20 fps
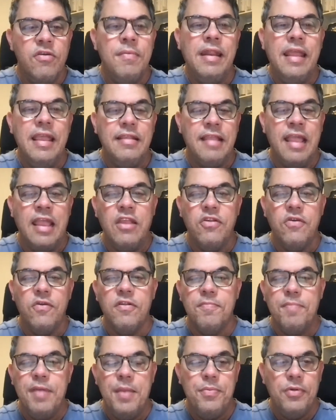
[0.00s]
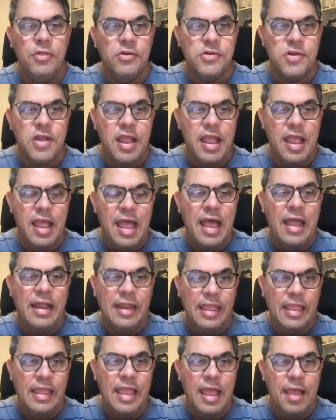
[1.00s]
many dangerous people are on
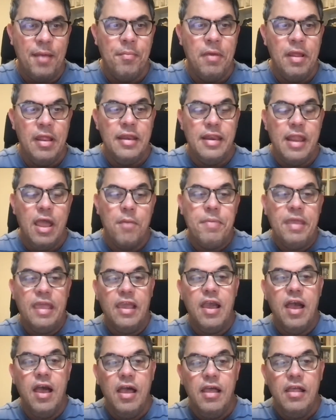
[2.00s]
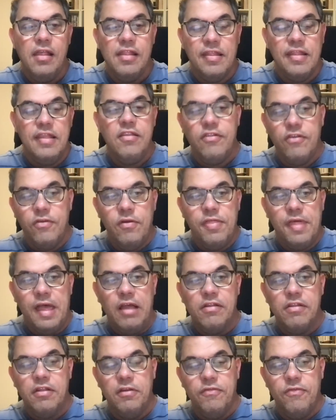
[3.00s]
EM. Now, because since
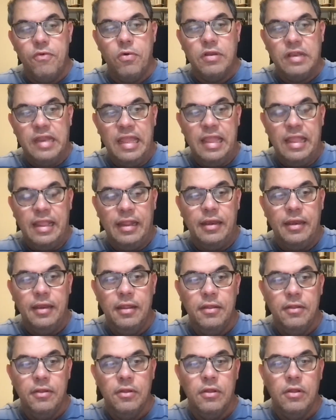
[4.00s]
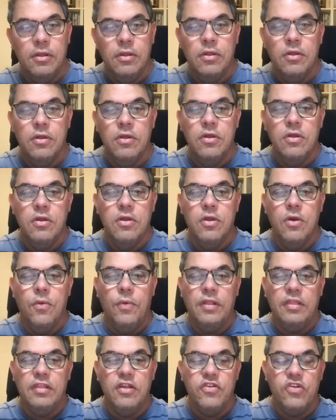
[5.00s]
2014,
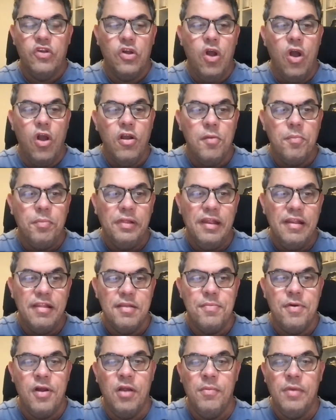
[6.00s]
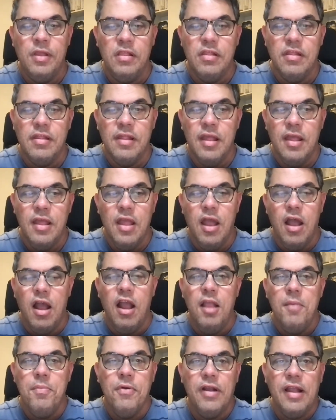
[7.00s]
with the Chicago Police Department's
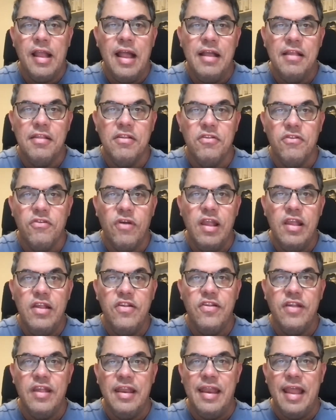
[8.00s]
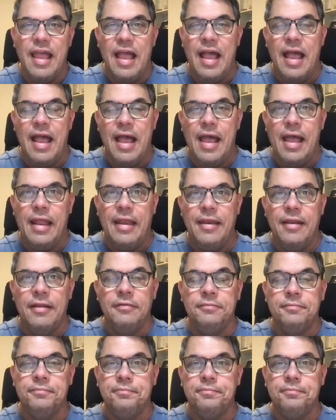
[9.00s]
hyper concentration on